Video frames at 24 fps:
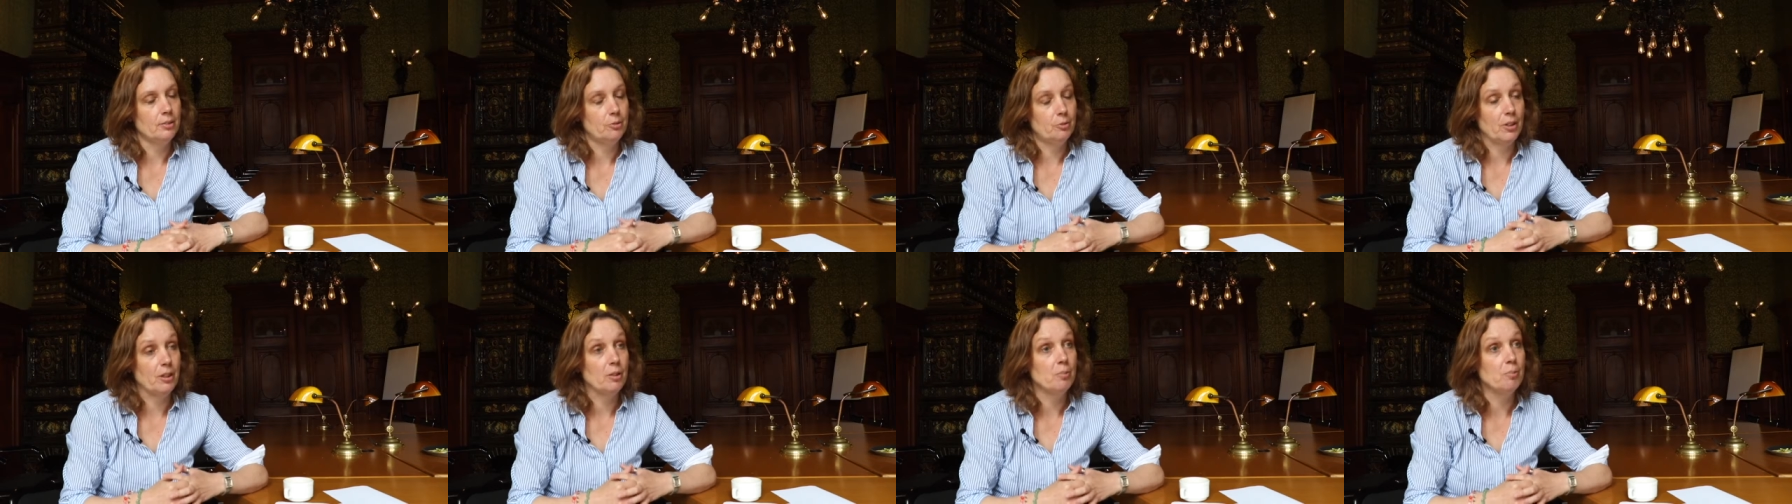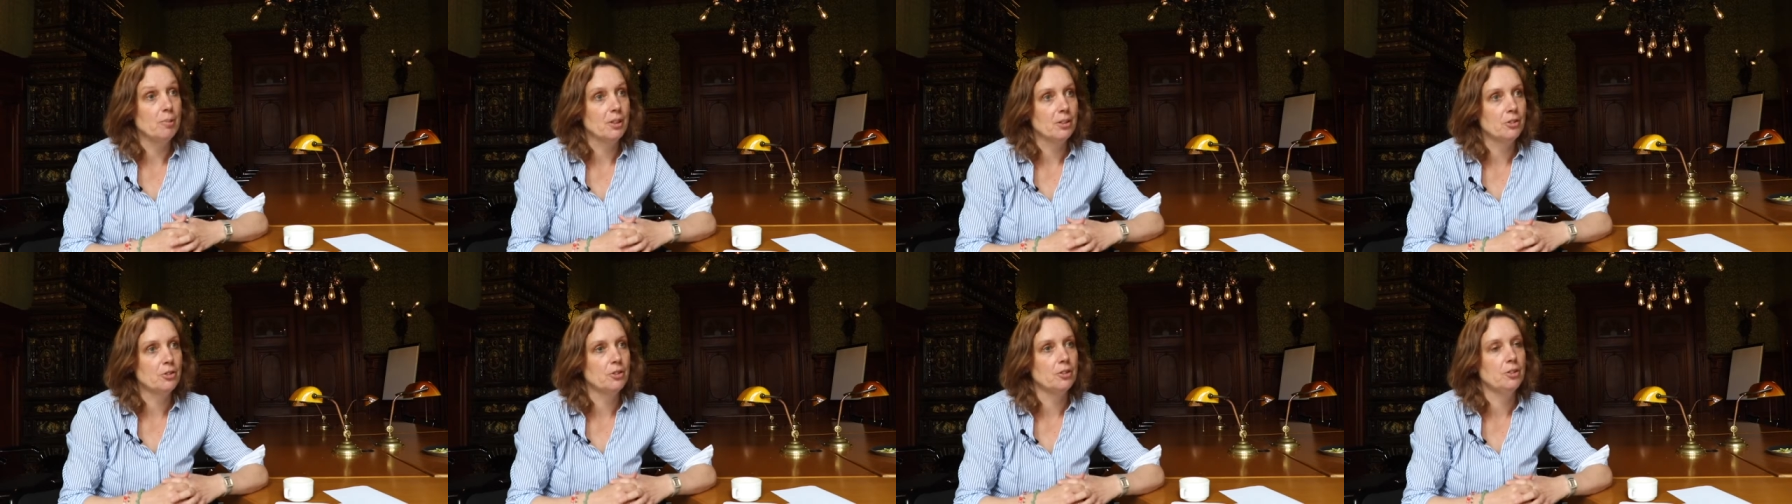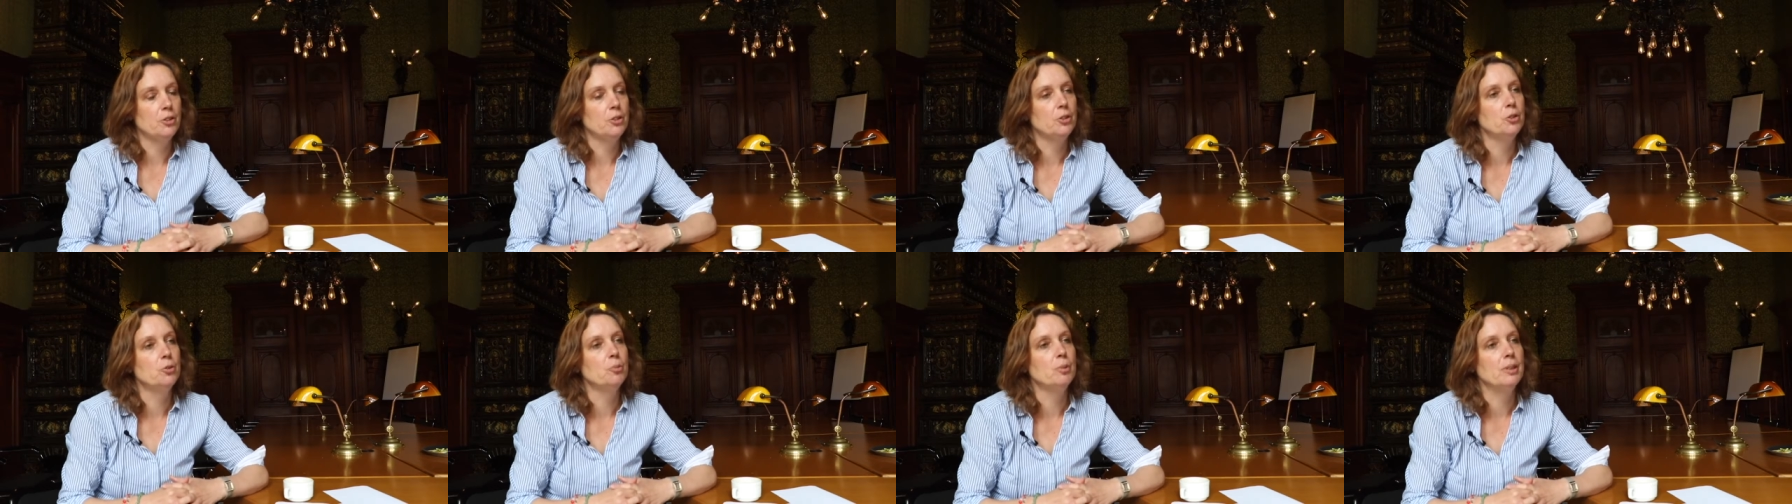very much a
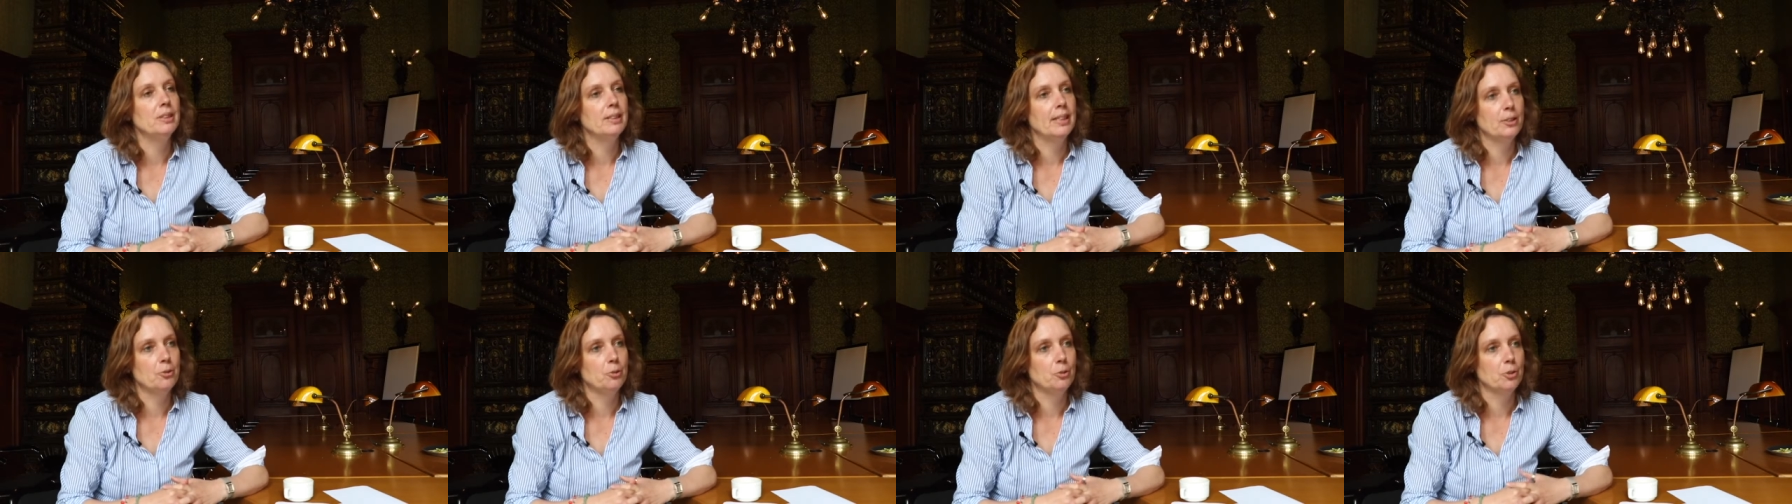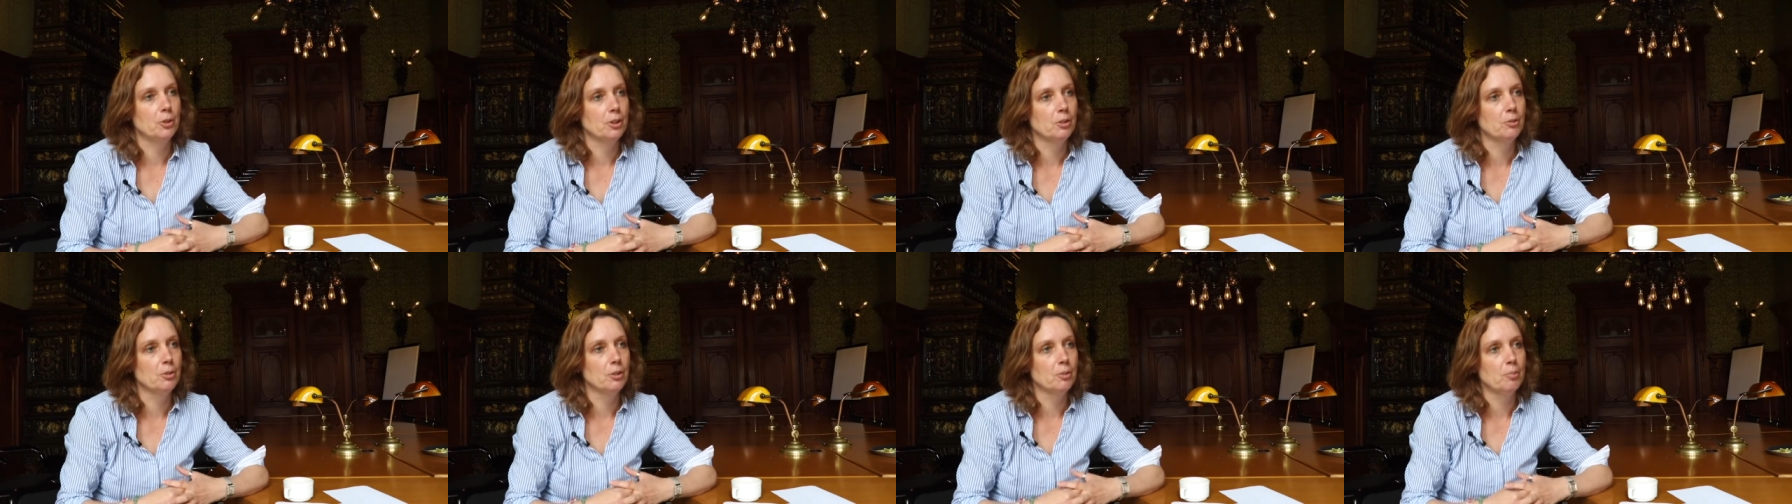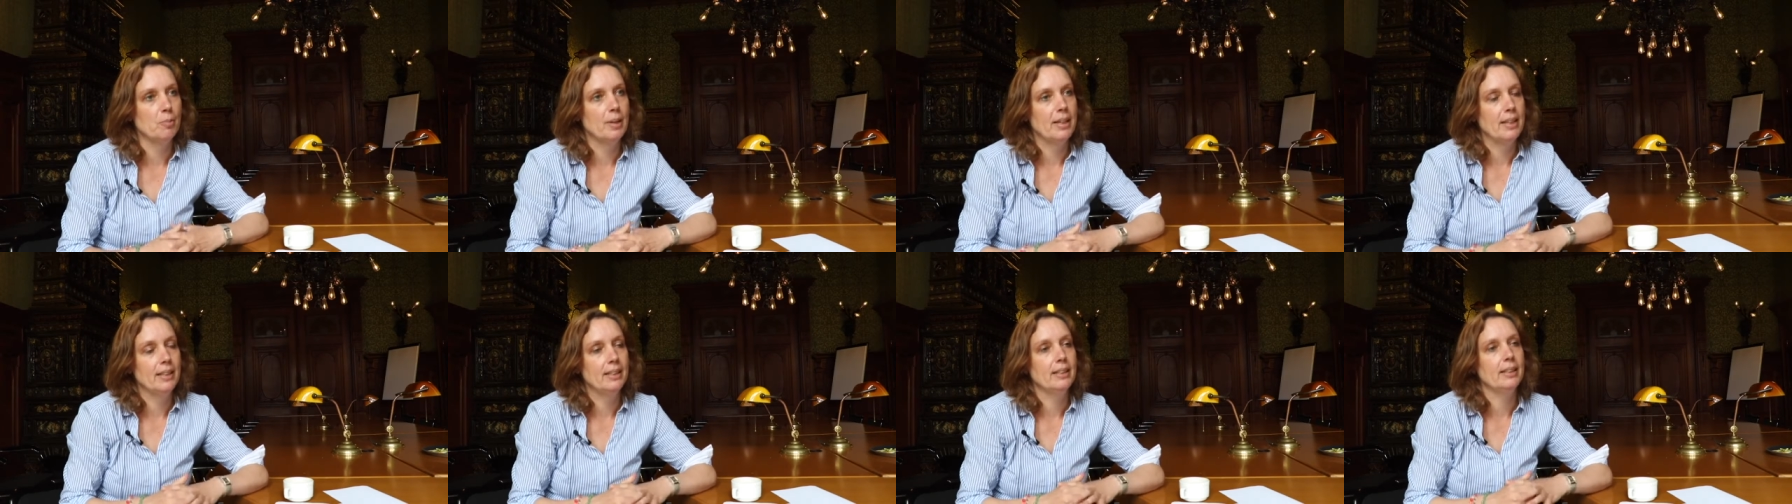human network we're
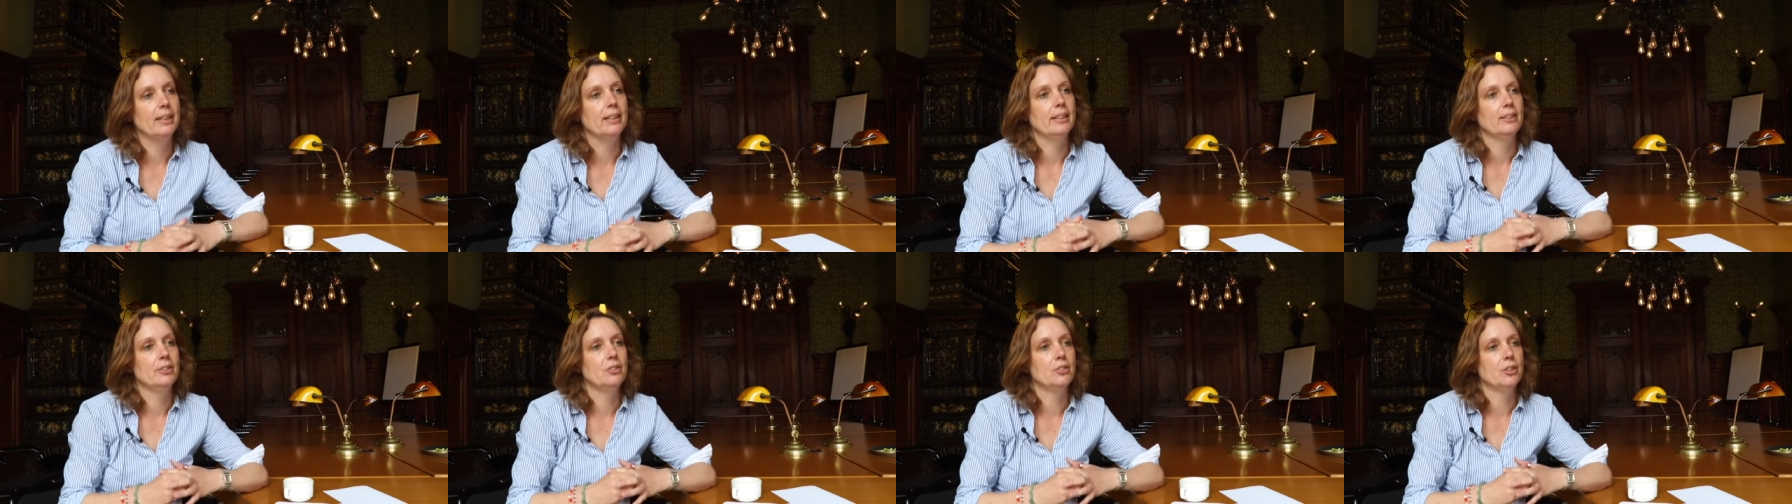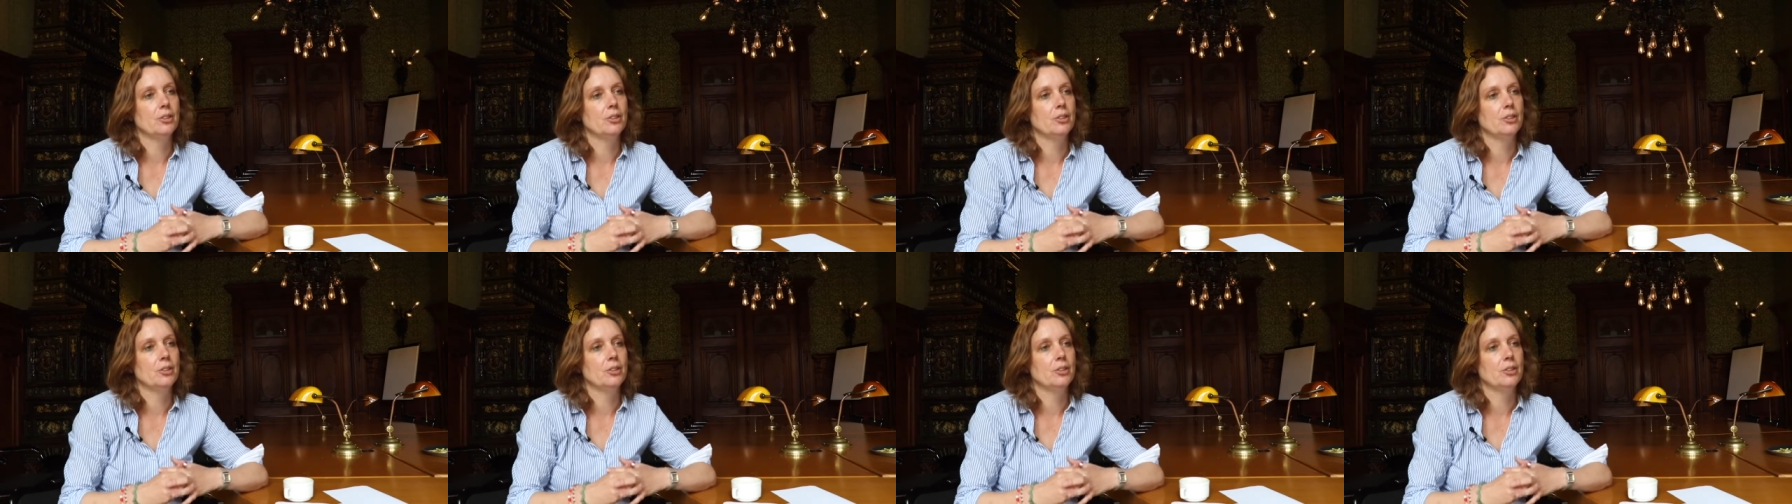making.